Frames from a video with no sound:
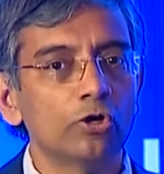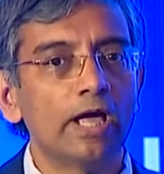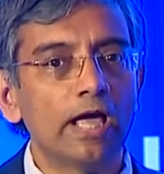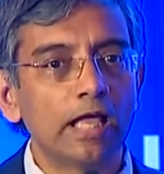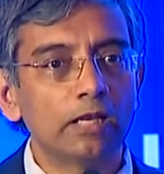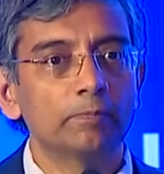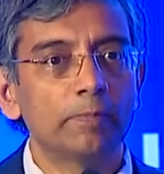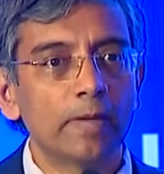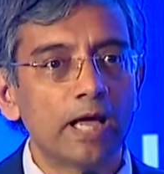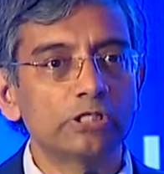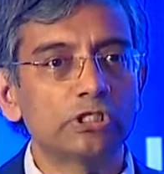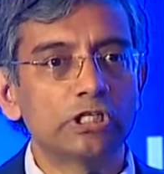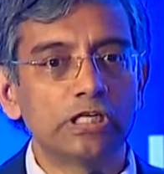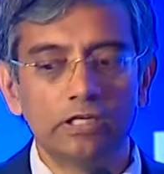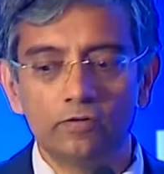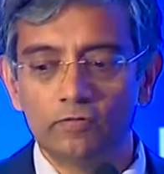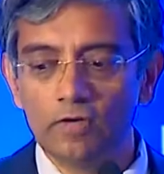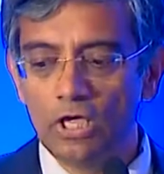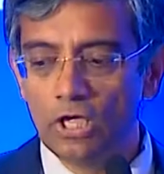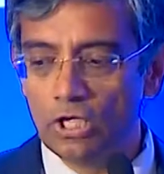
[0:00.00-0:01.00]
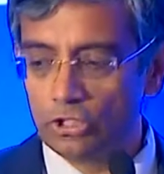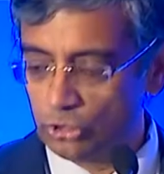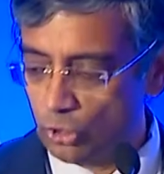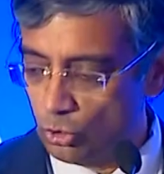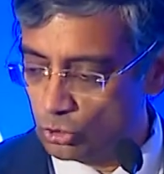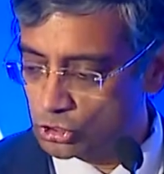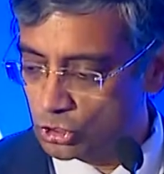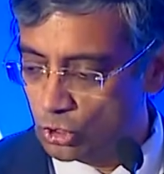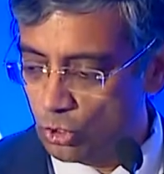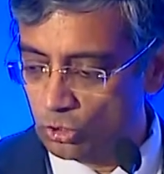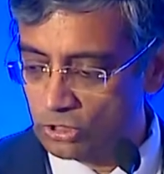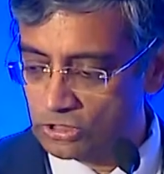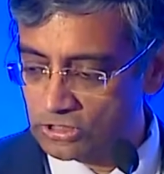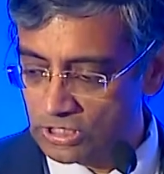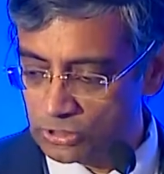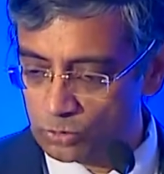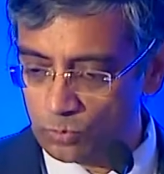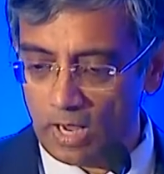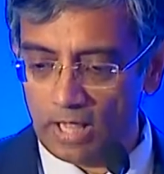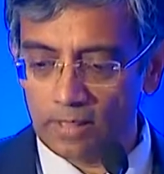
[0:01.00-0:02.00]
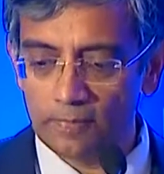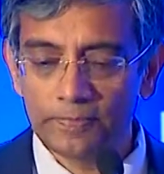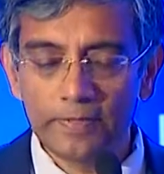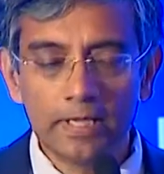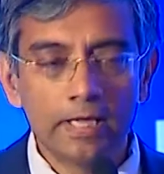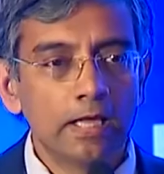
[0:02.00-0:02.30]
help achieve those goals as well?